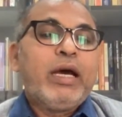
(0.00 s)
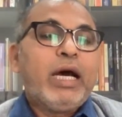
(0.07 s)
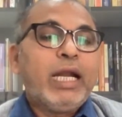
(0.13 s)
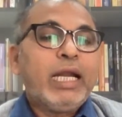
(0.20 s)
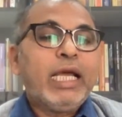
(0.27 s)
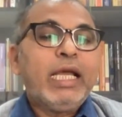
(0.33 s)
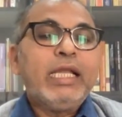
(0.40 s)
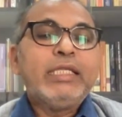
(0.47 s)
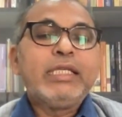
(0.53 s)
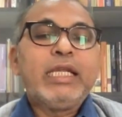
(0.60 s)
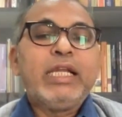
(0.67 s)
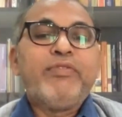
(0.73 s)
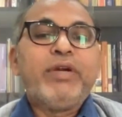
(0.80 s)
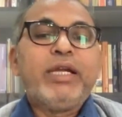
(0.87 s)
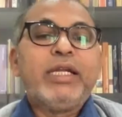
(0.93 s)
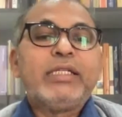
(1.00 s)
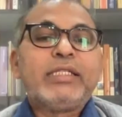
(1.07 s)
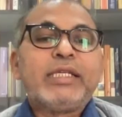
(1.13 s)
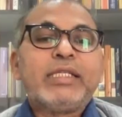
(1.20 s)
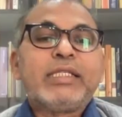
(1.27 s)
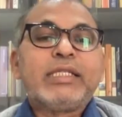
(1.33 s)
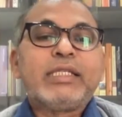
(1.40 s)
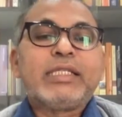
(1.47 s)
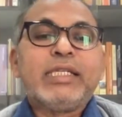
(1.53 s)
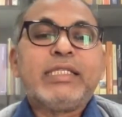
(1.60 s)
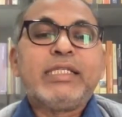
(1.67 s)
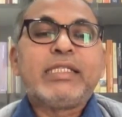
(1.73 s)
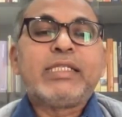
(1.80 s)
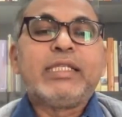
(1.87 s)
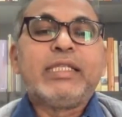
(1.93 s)
Archaeological evidences
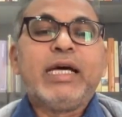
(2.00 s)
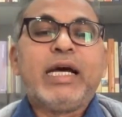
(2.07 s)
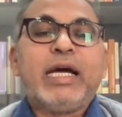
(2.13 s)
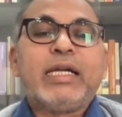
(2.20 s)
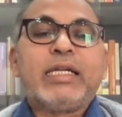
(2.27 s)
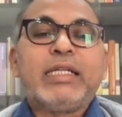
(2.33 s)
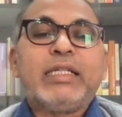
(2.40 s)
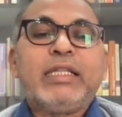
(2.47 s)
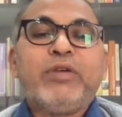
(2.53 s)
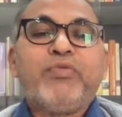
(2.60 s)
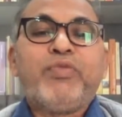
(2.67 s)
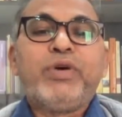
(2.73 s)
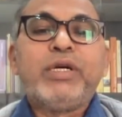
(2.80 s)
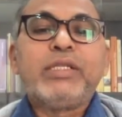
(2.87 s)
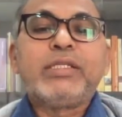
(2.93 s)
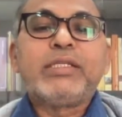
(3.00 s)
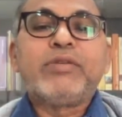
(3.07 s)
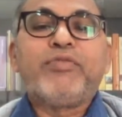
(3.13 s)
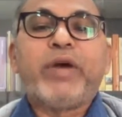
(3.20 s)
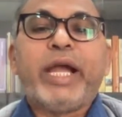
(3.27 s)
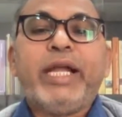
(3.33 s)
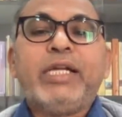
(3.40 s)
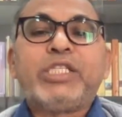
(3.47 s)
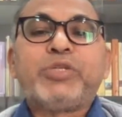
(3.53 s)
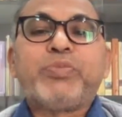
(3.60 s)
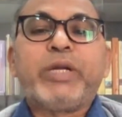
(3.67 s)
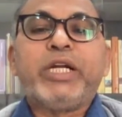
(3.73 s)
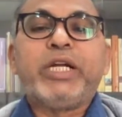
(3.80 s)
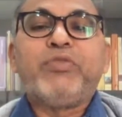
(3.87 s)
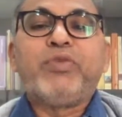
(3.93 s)
suggest that there was
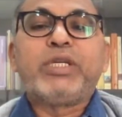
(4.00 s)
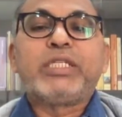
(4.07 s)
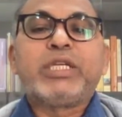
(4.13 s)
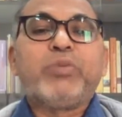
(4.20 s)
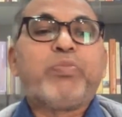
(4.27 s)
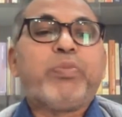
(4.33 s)
widespread worship